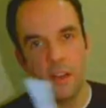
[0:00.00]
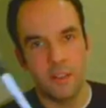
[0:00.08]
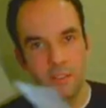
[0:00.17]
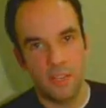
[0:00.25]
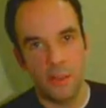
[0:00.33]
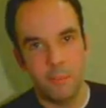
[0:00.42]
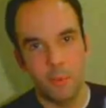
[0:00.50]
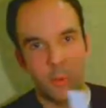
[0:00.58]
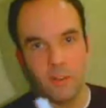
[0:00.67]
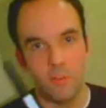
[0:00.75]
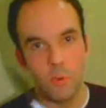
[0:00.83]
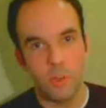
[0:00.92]
temple
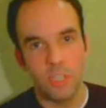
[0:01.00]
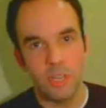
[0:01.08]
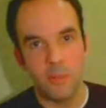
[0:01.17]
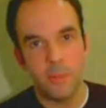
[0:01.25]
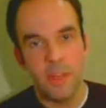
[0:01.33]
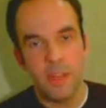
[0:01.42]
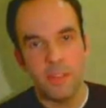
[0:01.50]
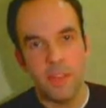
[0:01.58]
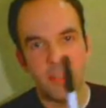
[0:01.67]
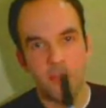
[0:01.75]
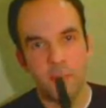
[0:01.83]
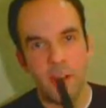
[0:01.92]
of worship. They
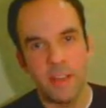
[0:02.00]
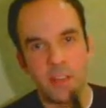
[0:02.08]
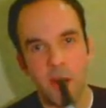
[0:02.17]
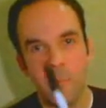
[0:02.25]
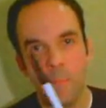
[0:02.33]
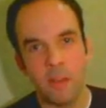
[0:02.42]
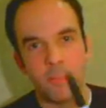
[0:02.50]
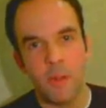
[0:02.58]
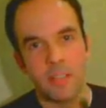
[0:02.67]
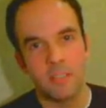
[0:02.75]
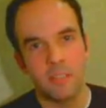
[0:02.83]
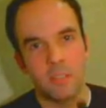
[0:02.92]
could find a male
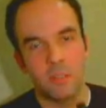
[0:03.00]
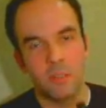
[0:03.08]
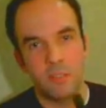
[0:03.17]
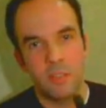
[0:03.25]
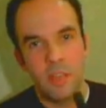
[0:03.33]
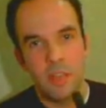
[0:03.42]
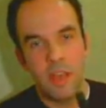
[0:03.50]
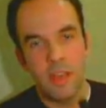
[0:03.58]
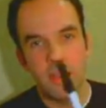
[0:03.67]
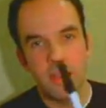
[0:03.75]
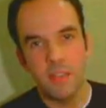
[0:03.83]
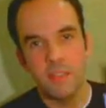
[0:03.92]
prostitute,
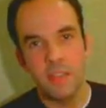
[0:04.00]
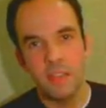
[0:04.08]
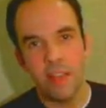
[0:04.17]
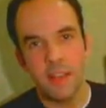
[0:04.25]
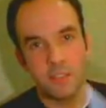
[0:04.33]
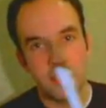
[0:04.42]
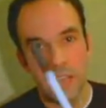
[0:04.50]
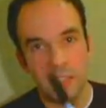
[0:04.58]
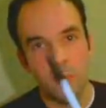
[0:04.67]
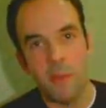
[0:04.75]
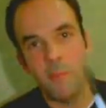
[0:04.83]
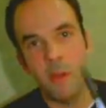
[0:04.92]
and then they could have sex
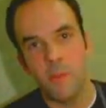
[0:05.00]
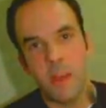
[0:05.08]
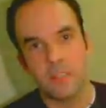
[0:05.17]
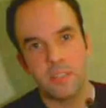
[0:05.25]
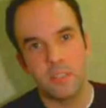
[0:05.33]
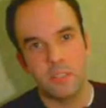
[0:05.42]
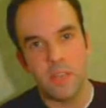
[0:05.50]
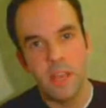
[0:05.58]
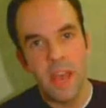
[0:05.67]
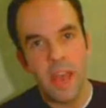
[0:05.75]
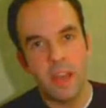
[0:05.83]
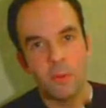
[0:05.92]
with that male prostitute,
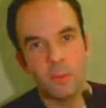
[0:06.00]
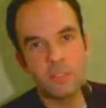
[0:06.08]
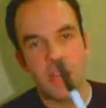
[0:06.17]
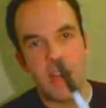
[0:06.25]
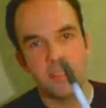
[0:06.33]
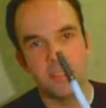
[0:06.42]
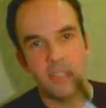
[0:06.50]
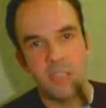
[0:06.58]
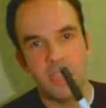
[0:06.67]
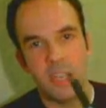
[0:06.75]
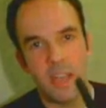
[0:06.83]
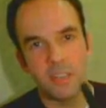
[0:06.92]
and it was not
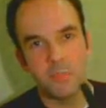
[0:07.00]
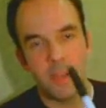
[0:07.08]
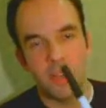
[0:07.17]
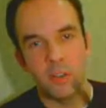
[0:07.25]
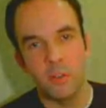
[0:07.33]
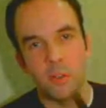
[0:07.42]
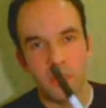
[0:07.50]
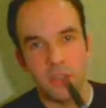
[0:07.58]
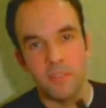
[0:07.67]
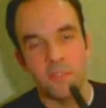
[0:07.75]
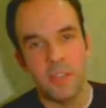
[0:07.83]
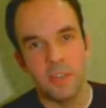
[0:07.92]
seen as marital
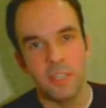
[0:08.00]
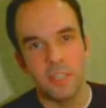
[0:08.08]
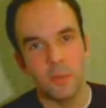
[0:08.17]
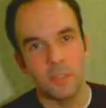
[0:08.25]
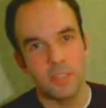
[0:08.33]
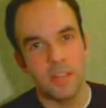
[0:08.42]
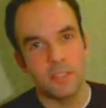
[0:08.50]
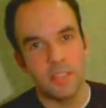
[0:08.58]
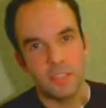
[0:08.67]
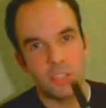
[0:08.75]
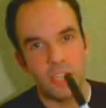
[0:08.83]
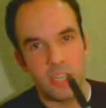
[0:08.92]
infidelity. It was not seen
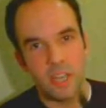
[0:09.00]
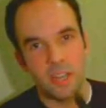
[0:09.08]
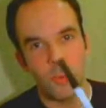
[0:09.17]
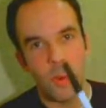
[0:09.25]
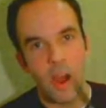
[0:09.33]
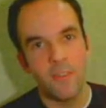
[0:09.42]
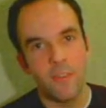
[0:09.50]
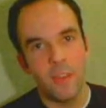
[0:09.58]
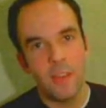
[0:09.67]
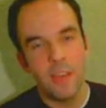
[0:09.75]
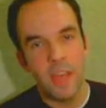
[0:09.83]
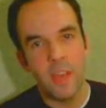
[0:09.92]
as cheating on your wife.
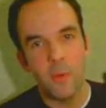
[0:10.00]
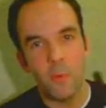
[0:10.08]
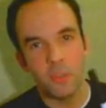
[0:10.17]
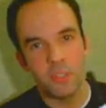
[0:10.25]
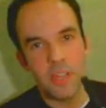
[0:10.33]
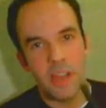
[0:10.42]
It was not